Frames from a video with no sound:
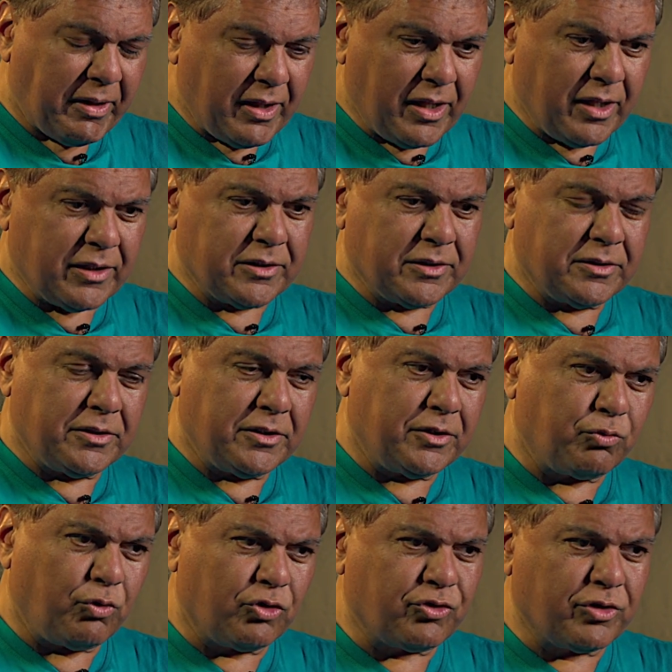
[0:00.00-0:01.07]
And
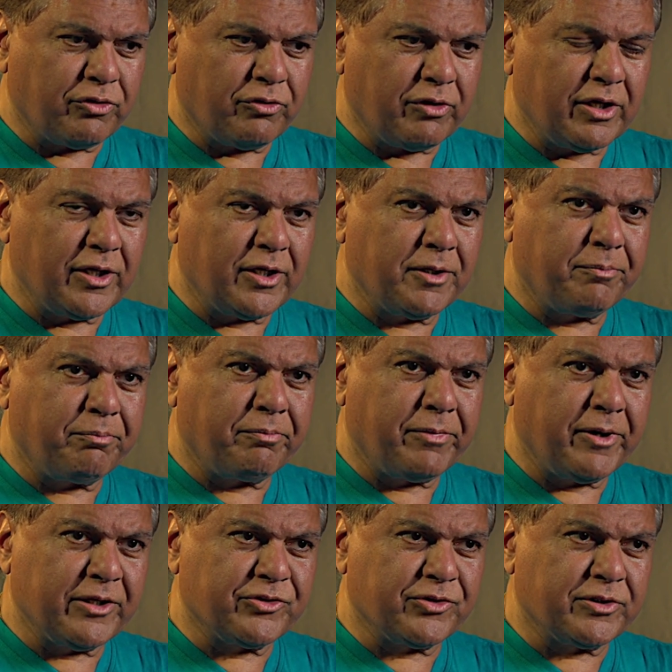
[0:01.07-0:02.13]
it wasn't really a
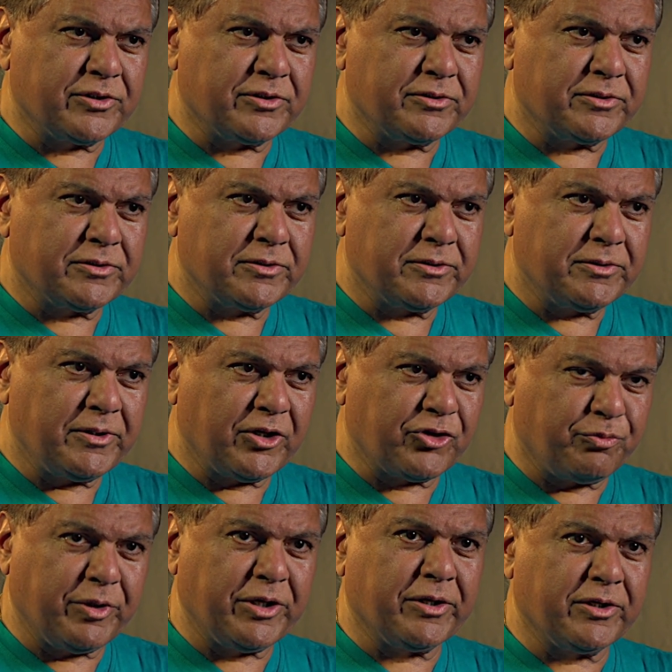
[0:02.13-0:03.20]
pleasant
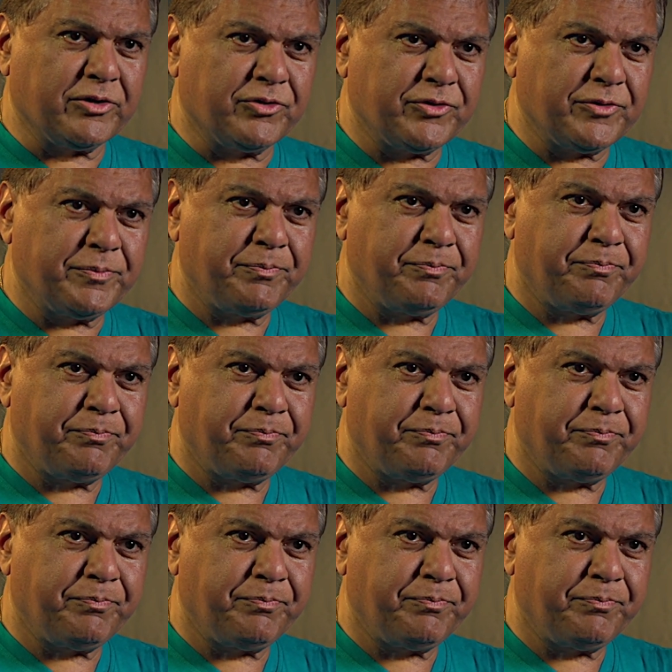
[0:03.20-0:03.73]
experience.